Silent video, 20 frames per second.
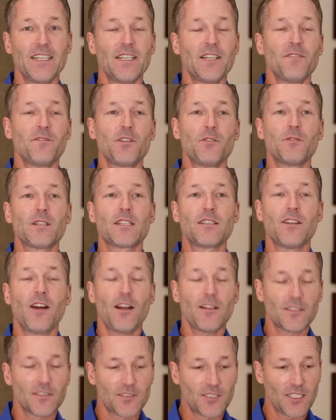If you
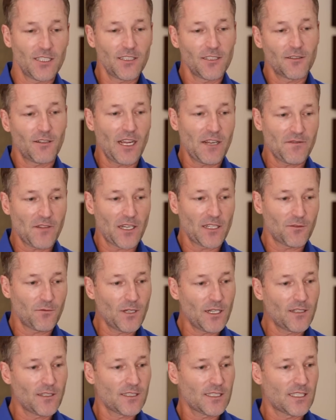acknowledge it, you'll have that
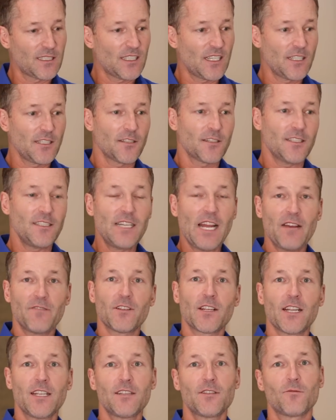awareness, and then you can
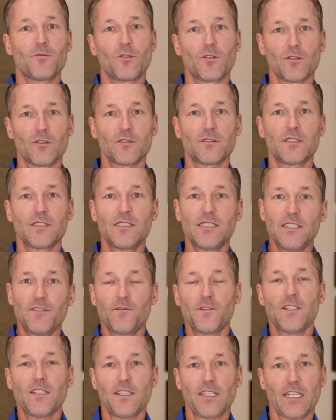navigate the world
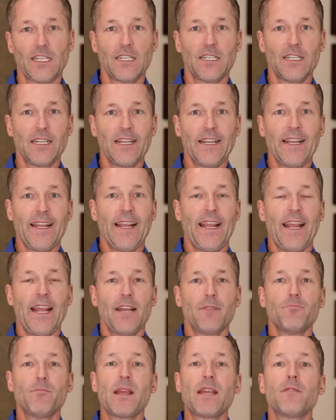differently
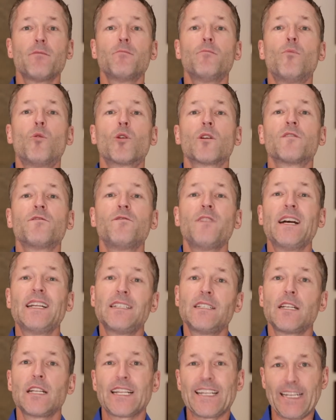and maybe more
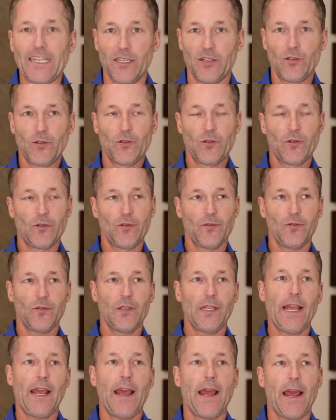funly.
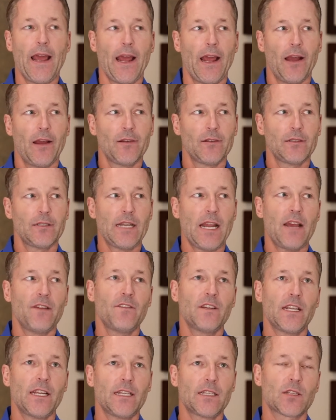Yeah,
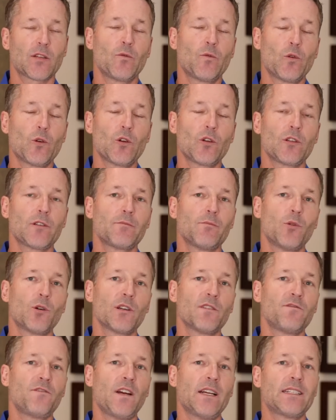navigate the world
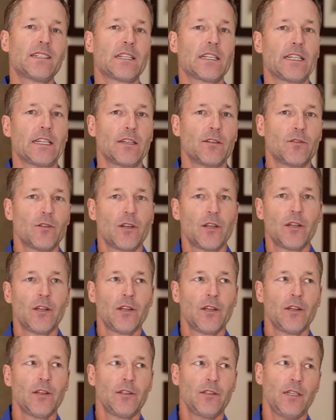more funly.
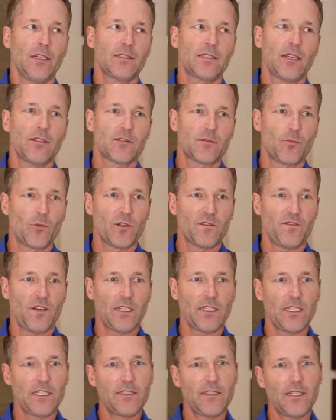That sounds more
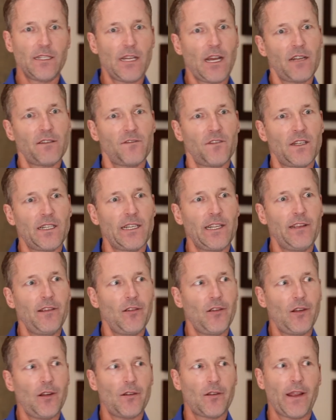funly than not funly.
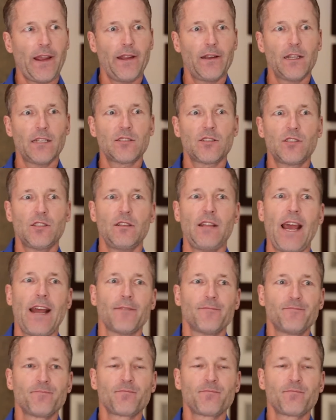Okay, let's do that.